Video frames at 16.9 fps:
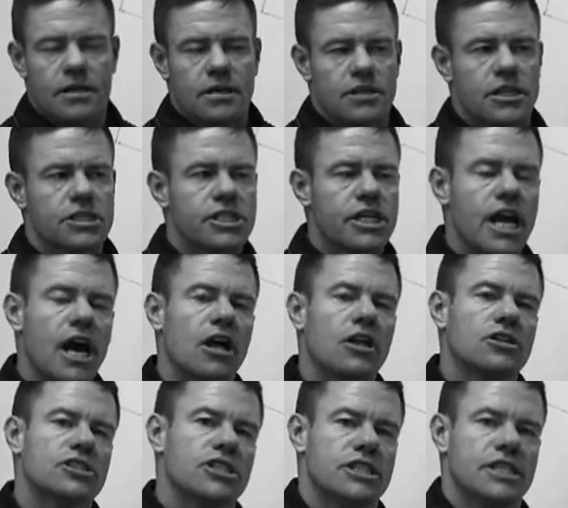The
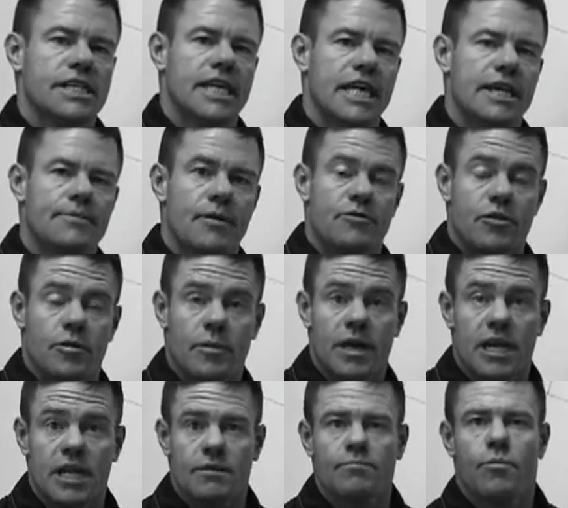challenge is to keep it from
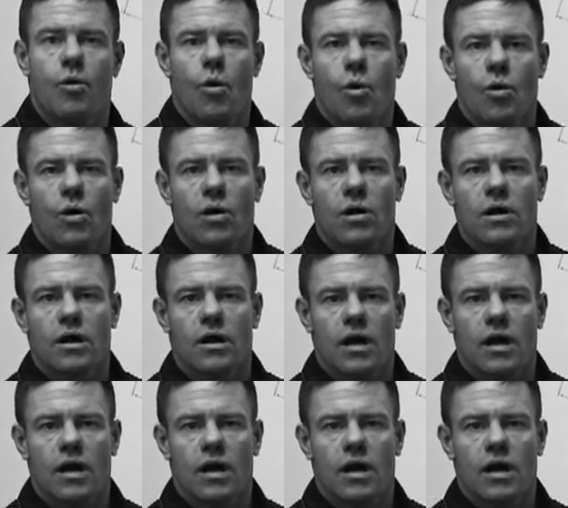getting bored,